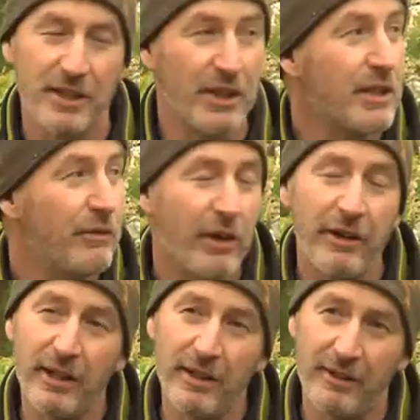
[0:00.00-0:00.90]
So there's a
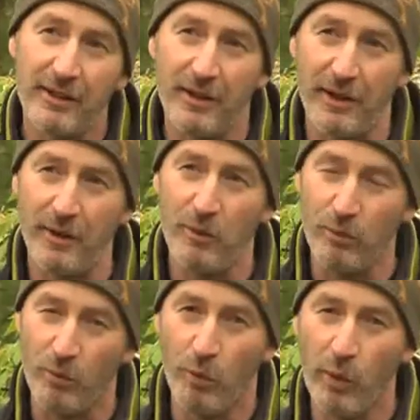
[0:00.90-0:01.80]
very uh,
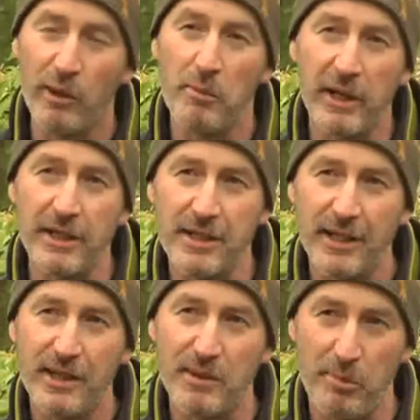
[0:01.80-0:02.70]
well
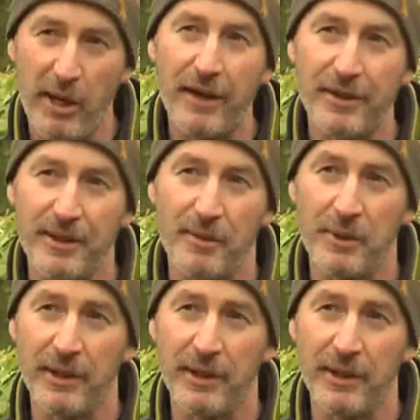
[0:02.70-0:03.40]
maintained path up